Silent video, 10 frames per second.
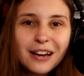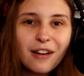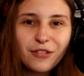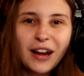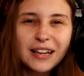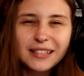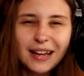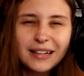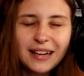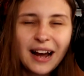If you guys
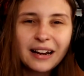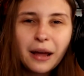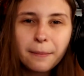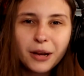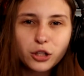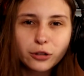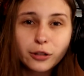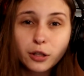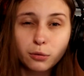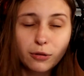like that, make sure
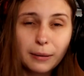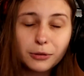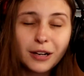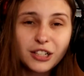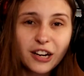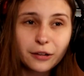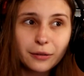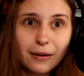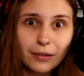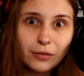to subscribe to that channel.
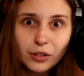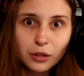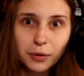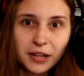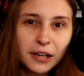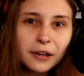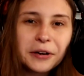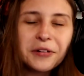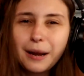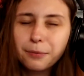I will leave it somewhere here.
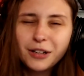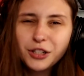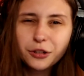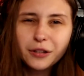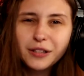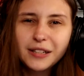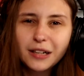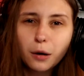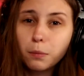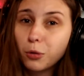And I'm pretty sure you're
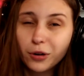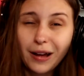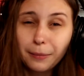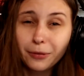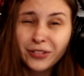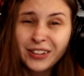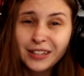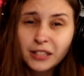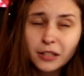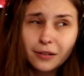setting up more Nightbot
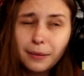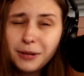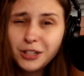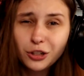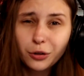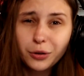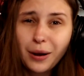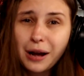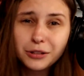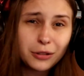things. So let me show you
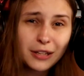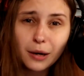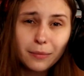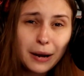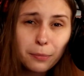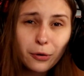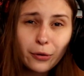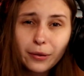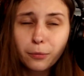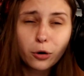how to set up
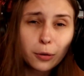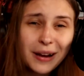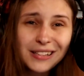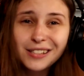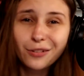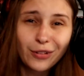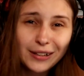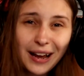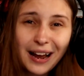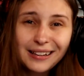Nightbot and more commands and stuff like
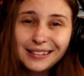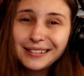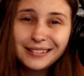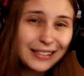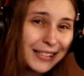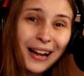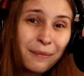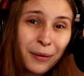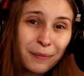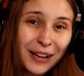that in this
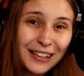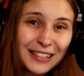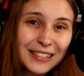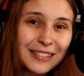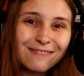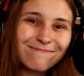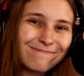Nightbot playlist.